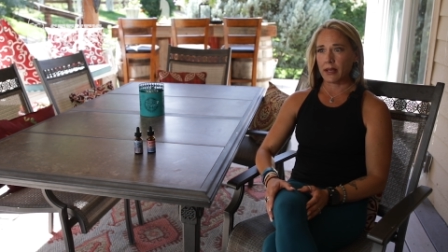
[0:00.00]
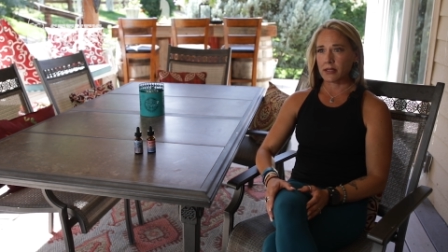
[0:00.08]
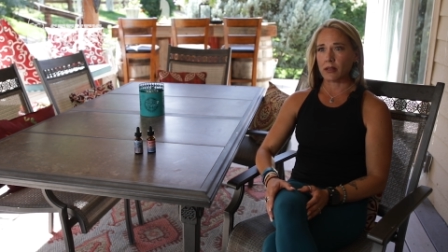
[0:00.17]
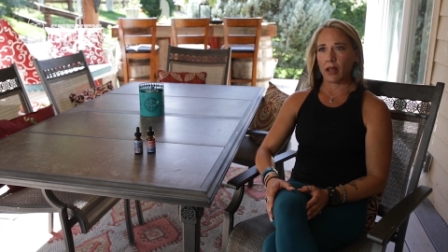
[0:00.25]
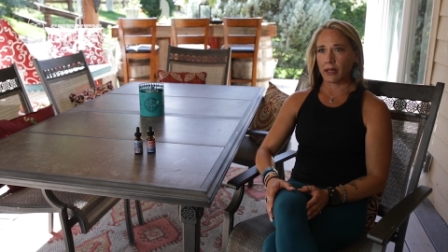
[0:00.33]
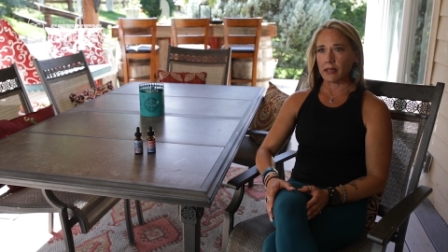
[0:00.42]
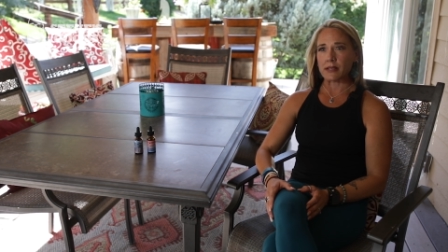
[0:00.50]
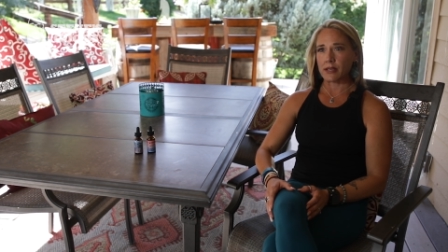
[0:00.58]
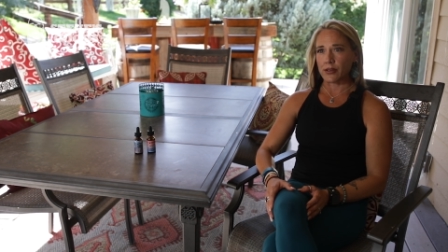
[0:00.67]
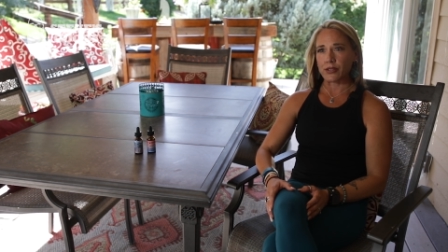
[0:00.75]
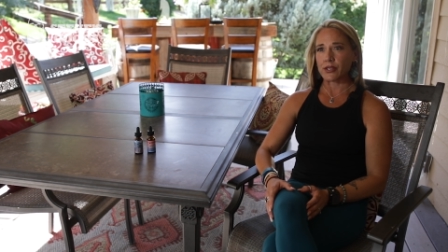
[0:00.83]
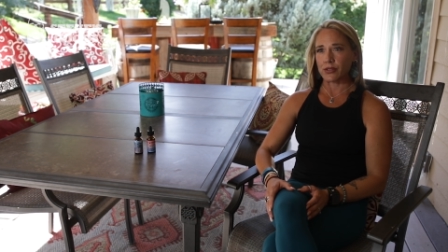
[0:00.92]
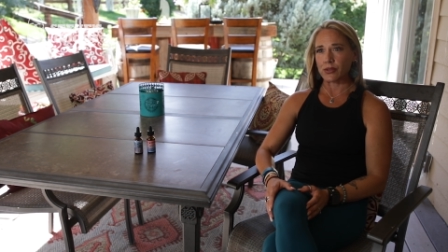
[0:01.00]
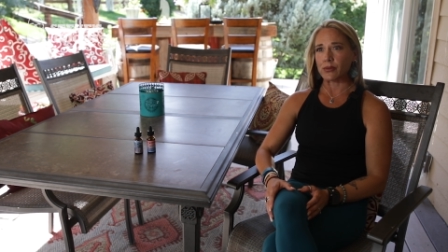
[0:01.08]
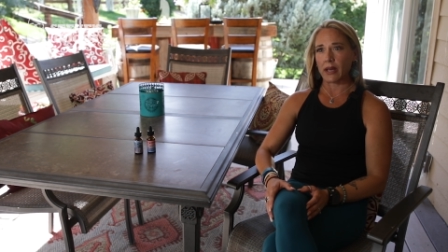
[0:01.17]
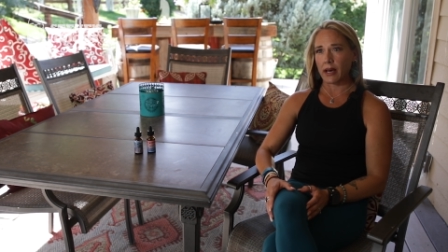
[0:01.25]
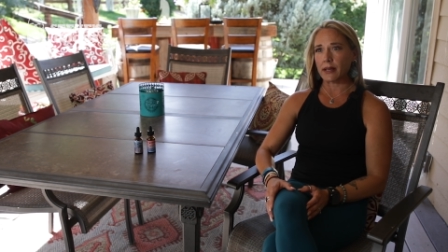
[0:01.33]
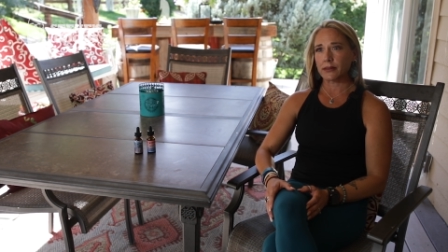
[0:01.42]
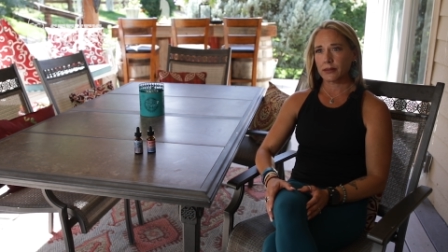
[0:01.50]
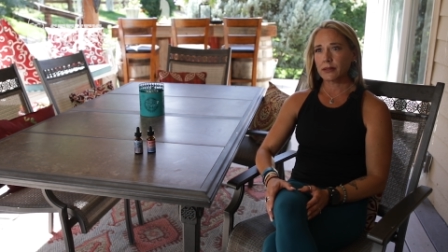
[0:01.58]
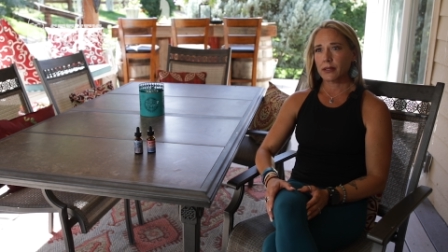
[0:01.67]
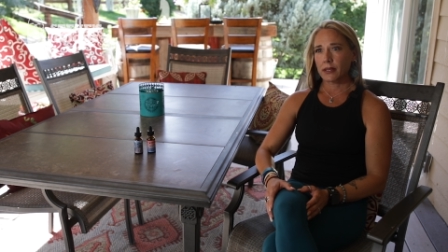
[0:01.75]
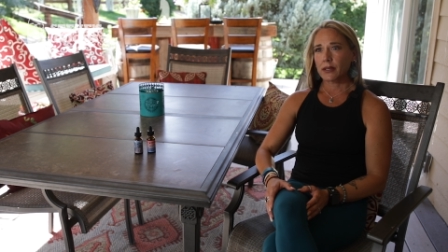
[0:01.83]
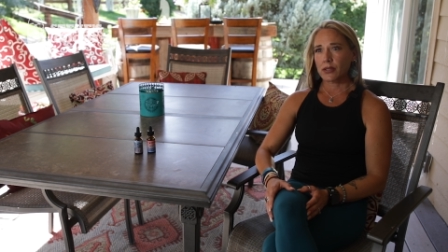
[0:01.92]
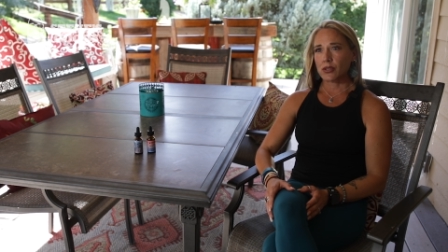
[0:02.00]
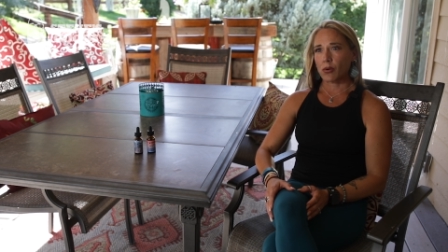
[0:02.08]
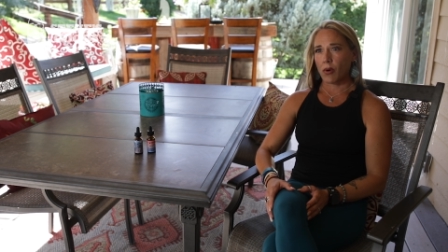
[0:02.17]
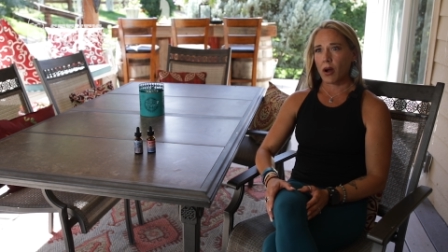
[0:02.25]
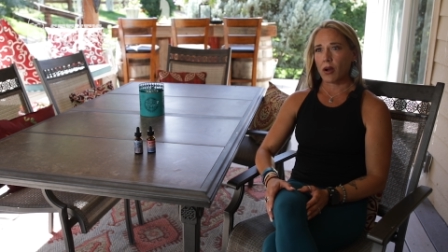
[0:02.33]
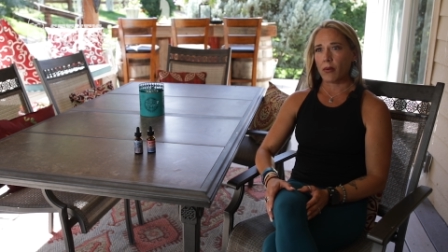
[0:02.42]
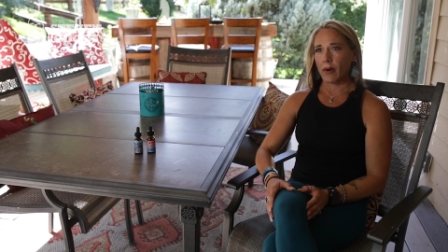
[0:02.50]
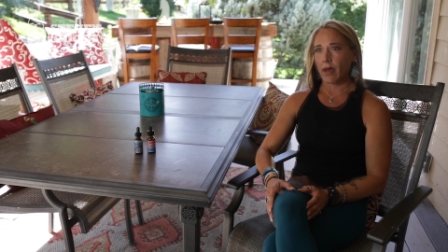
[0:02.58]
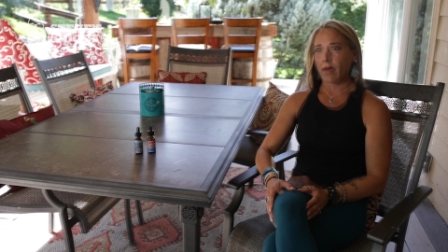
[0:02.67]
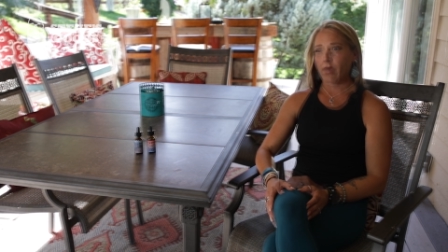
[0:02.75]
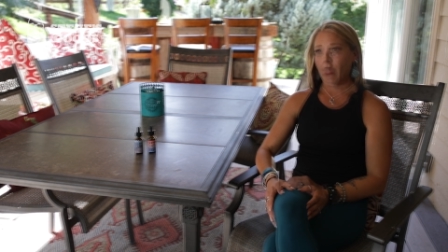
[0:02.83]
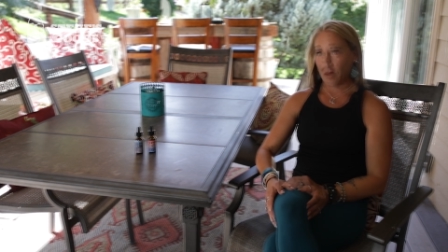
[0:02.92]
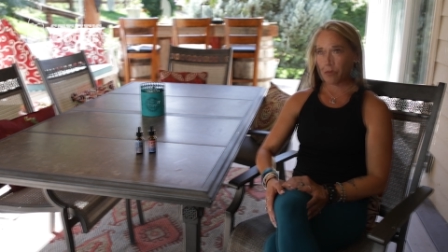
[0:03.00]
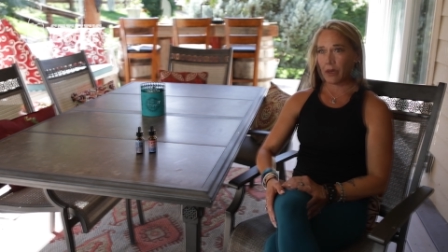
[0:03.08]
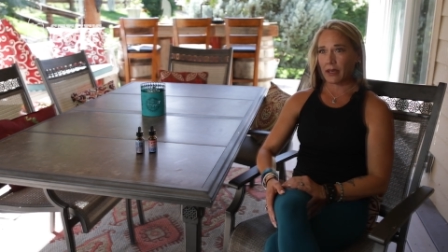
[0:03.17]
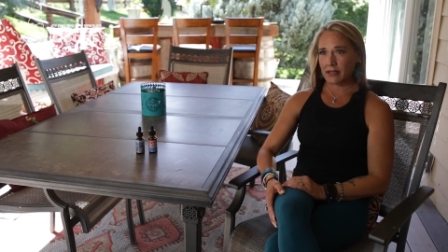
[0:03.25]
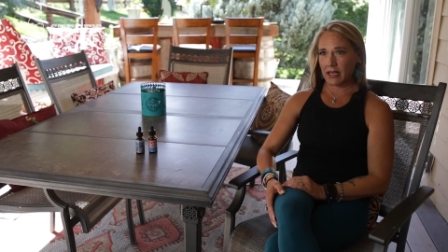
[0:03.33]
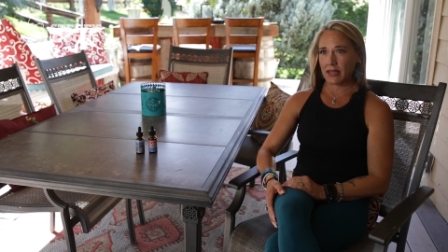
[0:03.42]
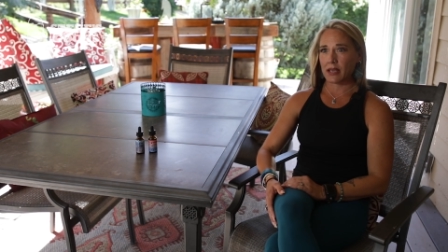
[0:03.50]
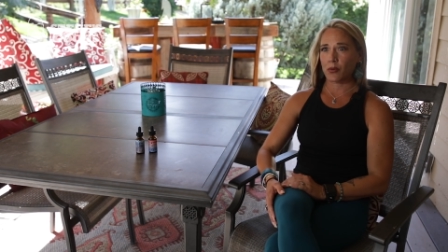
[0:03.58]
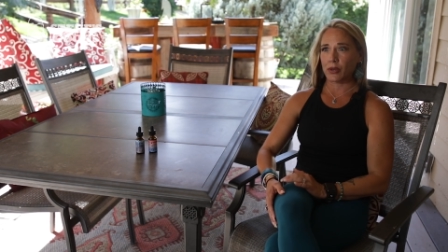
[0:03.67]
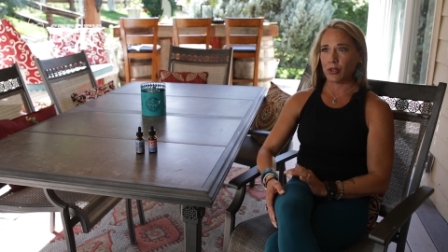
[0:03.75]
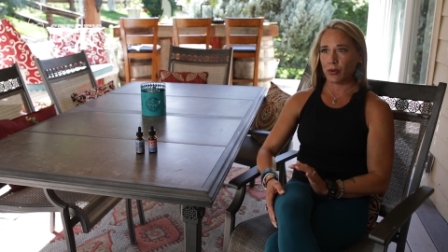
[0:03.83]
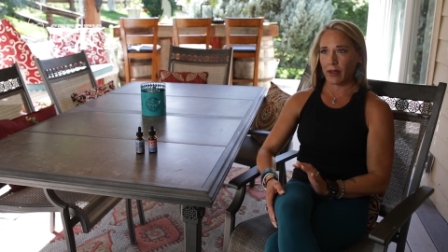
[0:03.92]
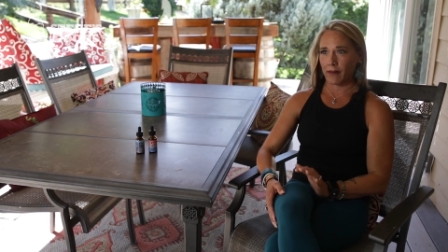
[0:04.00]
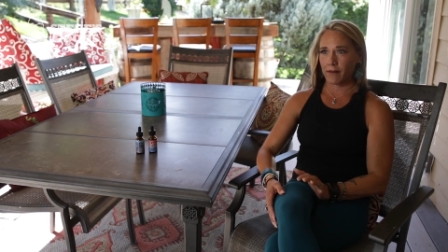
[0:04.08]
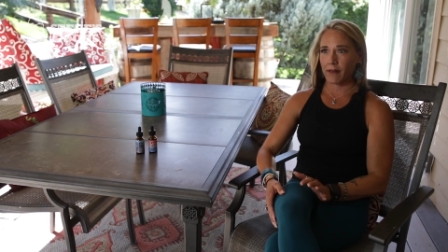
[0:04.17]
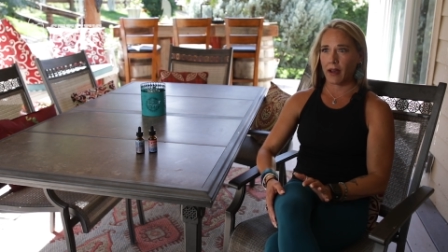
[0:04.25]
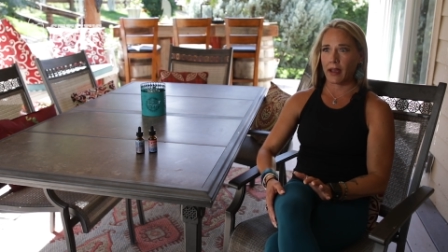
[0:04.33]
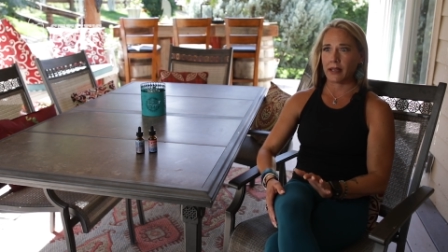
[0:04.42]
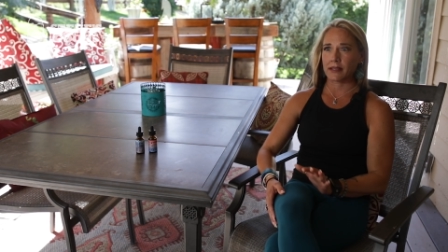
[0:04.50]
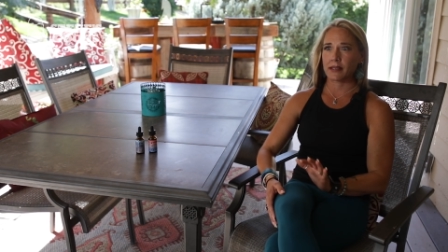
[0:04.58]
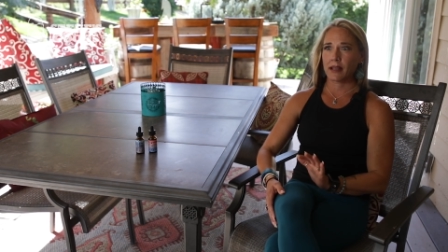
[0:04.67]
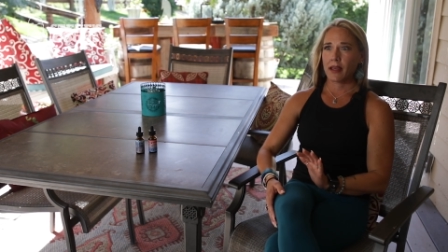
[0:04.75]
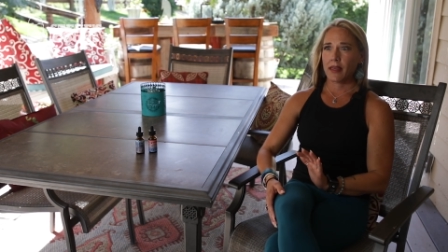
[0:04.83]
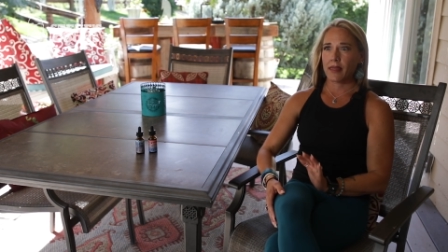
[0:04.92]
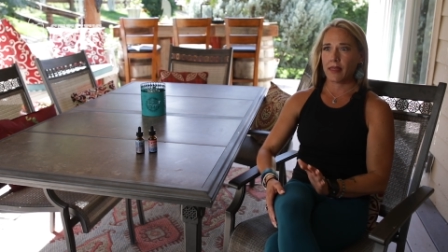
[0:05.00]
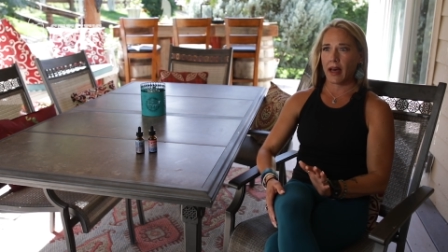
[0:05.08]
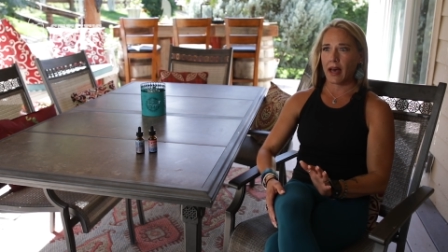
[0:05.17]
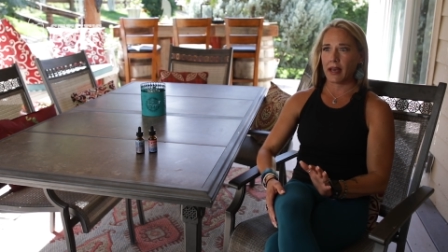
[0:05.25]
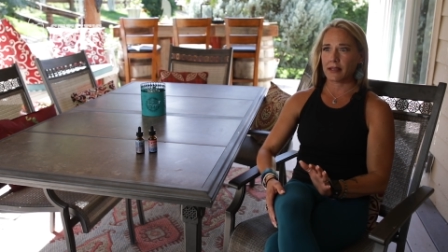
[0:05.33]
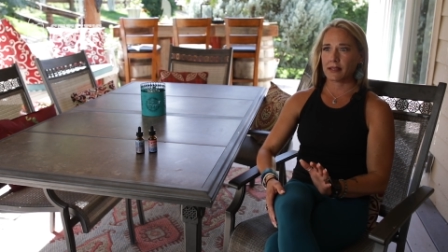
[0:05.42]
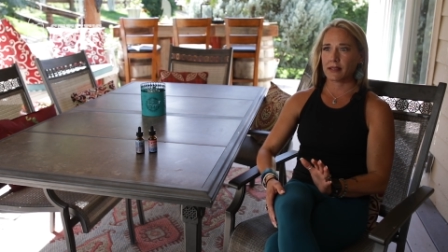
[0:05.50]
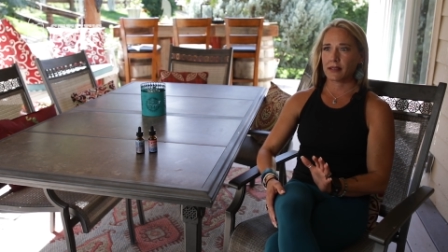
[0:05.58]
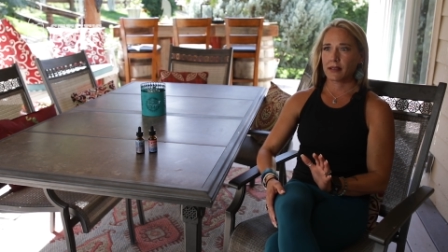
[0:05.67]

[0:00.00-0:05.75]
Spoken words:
It's a lot easier to do that, to walk away, because I think when you can find that